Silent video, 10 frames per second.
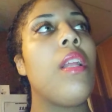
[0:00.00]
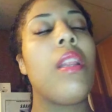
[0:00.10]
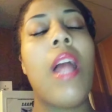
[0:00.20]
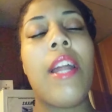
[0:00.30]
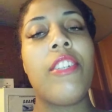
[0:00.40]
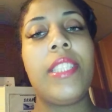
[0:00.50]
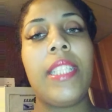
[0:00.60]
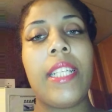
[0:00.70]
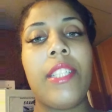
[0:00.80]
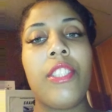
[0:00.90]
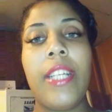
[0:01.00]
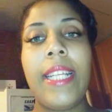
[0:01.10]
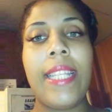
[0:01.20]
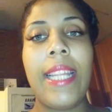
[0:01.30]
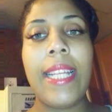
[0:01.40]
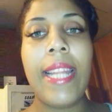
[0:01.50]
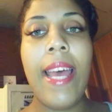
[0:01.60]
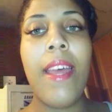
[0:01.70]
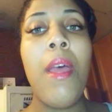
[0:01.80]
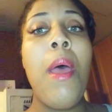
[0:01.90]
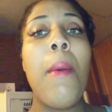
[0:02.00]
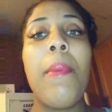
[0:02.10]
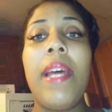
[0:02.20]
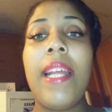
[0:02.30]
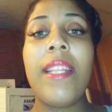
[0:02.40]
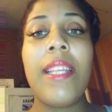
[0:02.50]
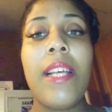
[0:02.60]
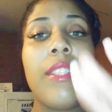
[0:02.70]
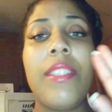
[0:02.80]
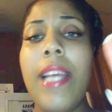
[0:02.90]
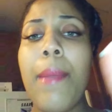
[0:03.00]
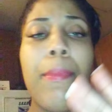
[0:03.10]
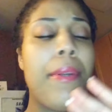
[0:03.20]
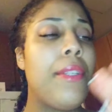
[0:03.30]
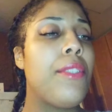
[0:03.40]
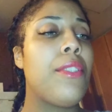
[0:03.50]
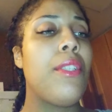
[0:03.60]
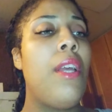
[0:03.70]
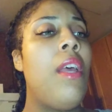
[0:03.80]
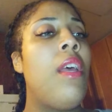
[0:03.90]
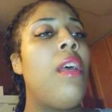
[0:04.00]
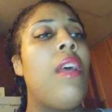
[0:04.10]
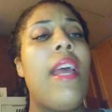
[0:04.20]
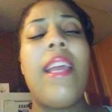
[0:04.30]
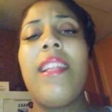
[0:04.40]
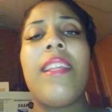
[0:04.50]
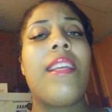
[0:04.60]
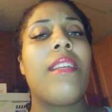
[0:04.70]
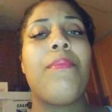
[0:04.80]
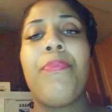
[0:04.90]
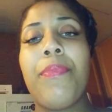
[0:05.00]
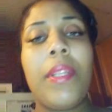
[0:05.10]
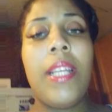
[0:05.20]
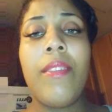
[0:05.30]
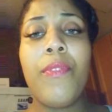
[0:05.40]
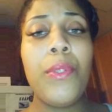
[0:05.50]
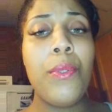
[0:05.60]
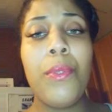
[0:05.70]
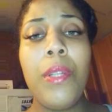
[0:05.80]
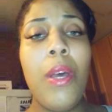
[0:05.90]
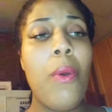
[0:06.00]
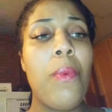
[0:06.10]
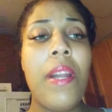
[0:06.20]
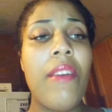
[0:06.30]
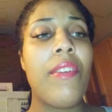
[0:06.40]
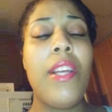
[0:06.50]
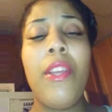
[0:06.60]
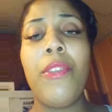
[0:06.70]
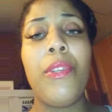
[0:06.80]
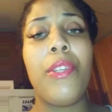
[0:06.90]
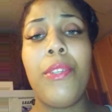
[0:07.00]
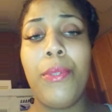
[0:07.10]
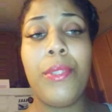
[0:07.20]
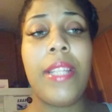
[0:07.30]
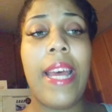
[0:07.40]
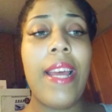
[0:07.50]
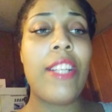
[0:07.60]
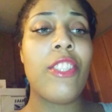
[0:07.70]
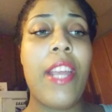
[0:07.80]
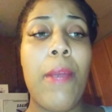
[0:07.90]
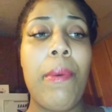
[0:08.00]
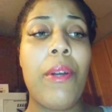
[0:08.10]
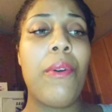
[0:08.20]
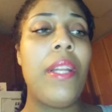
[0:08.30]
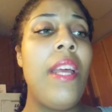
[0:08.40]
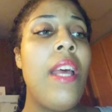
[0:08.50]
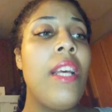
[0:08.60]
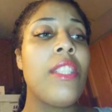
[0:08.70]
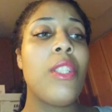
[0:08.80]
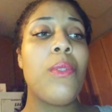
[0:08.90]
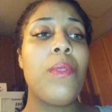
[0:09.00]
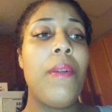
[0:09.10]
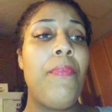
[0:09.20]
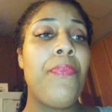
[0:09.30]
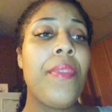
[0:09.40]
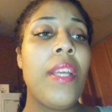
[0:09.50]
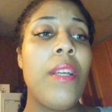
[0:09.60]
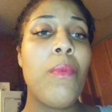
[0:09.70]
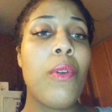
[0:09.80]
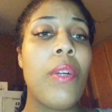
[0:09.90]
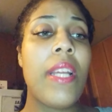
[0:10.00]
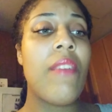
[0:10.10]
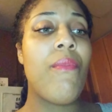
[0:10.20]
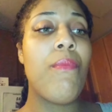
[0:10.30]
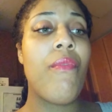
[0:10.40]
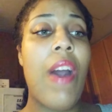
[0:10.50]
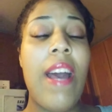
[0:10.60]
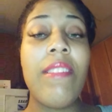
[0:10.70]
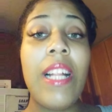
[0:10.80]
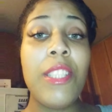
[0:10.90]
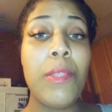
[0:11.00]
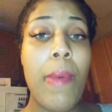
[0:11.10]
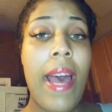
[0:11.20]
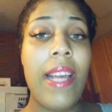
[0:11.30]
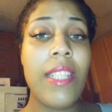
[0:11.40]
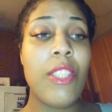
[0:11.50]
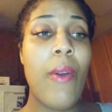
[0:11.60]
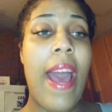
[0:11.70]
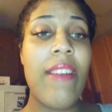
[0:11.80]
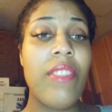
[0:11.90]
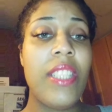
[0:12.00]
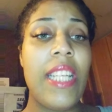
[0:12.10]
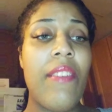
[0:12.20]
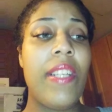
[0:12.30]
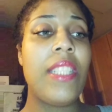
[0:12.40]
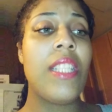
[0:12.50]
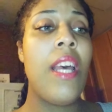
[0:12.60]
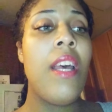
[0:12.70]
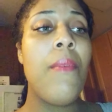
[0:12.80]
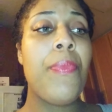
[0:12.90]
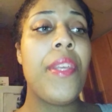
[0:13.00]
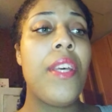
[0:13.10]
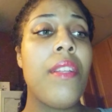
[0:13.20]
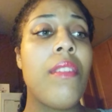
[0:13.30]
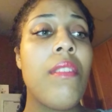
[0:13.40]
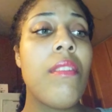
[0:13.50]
lottery tickets or anything like that. But anything else, diapers or anything, food, whatever, you can use that extra care buck on. So we're going to get $5 back. So after savings, the